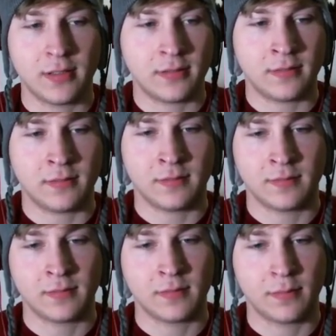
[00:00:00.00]

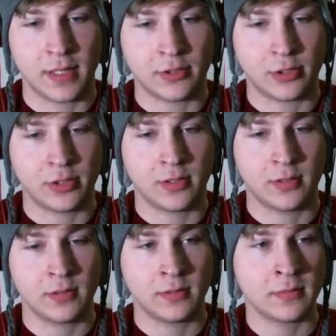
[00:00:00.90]
bitch.
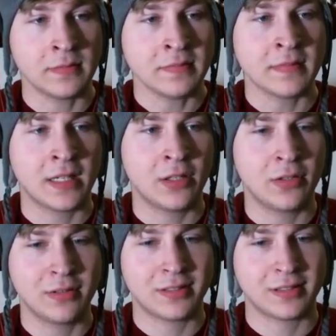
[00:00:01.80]
And
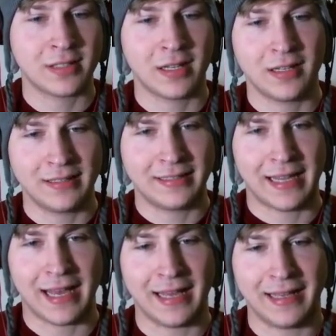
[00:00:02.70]
Lewis is gonna
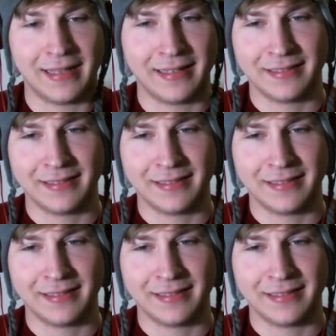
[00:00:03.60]
die.